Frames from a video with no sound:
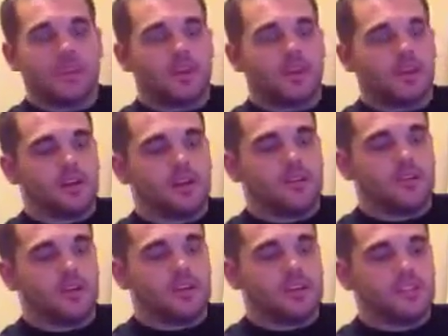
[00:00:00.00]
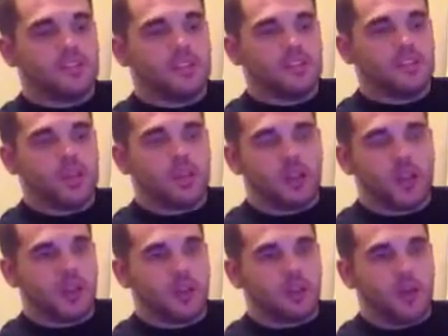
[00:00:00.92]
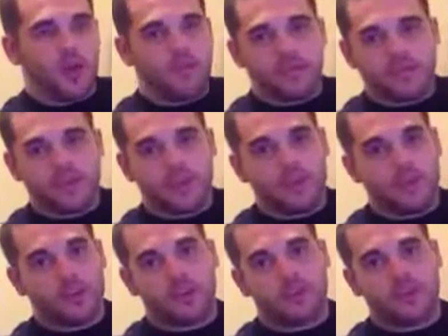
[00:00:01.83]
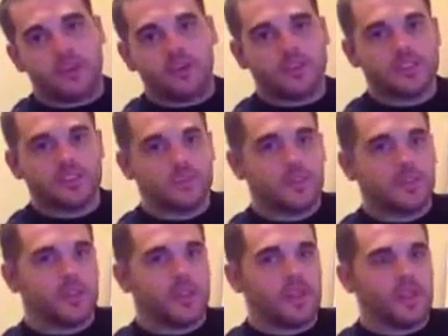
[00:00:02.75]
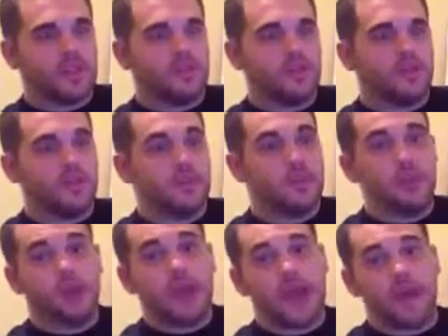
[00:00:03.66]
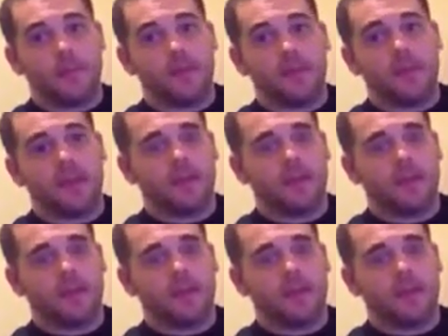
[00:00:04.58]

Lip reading: but it's not like a prophecy or anything. It's just something that could happen.